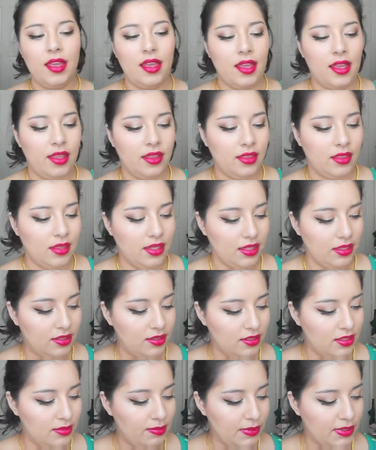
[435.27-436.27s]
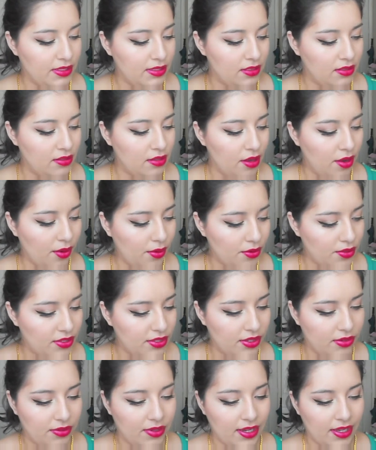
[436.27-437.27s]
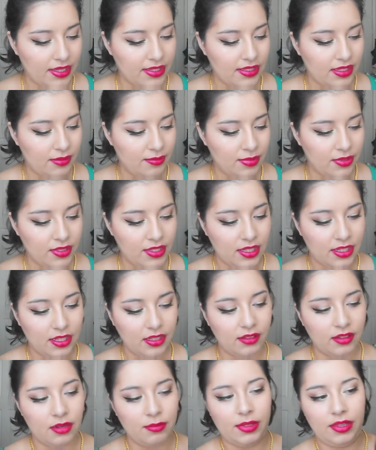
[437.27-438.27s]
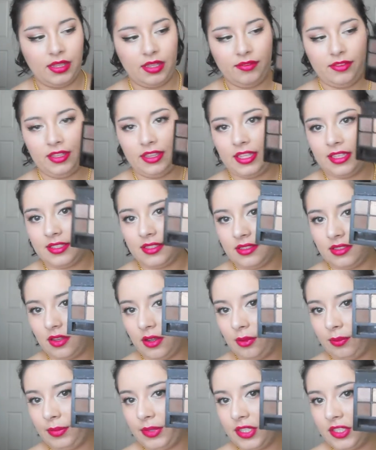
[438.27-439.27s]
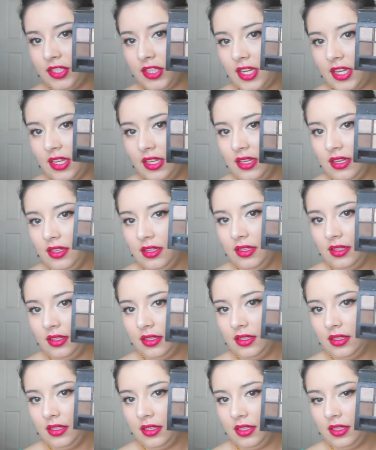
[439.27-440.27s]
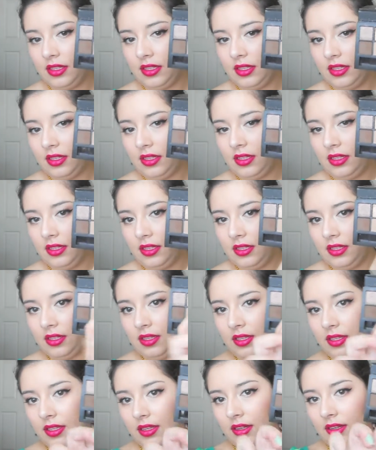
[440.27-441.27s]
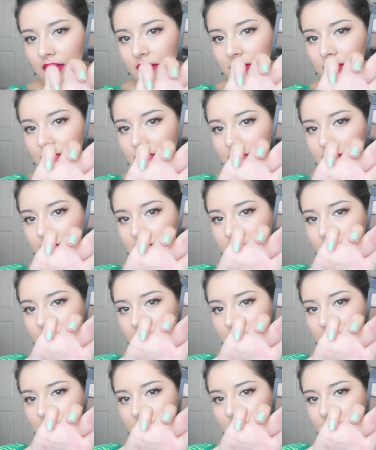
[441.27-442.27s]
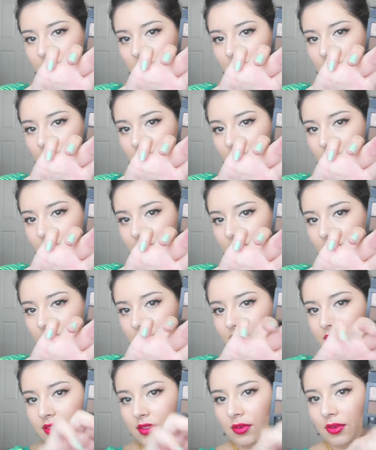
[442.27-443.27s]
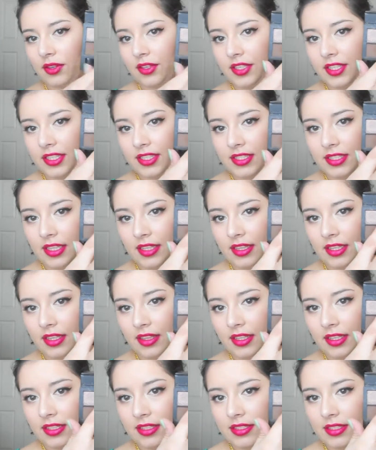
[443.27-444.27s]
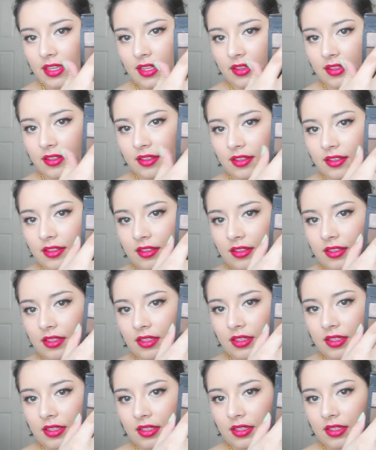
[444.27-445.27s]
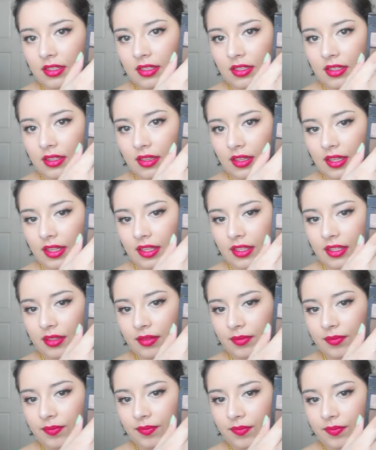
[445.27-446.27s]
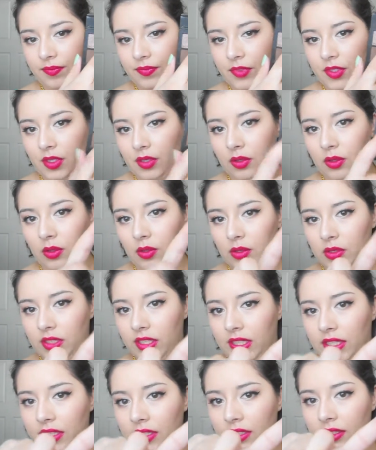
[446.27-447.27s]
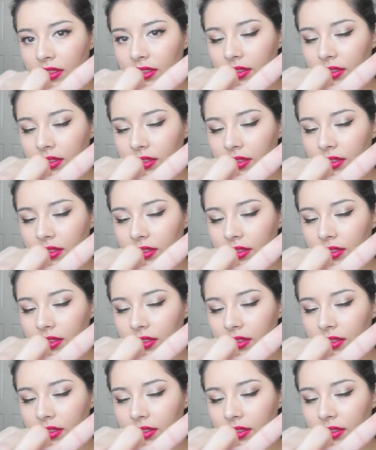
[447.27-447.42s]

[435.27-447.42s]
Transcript: And it's just been so nice. In particular, I've been loving this taupey shade here, which is just, oh, it's gorgeous. And then this other like golden